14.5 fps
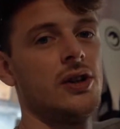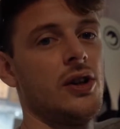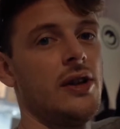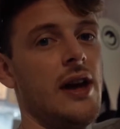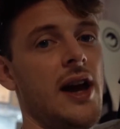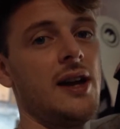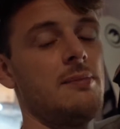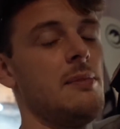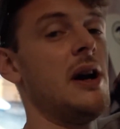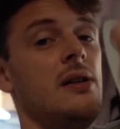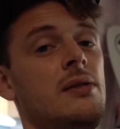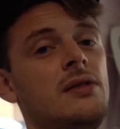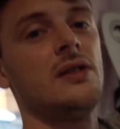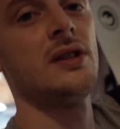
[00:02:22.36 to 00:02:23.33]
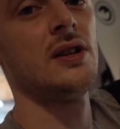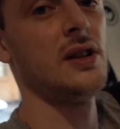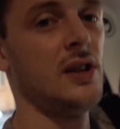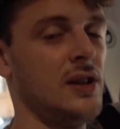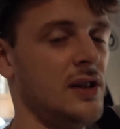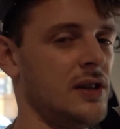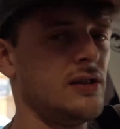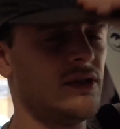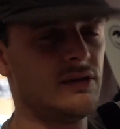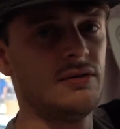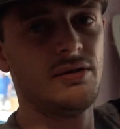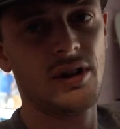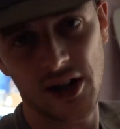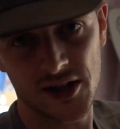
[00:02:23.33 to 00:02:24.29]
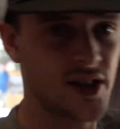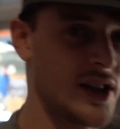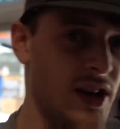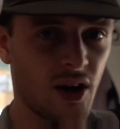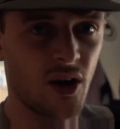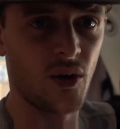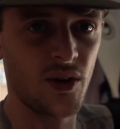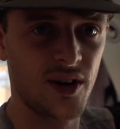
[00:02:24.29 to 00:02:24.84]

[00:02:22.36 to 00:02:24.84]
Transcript: Got the head mount. Ready to go.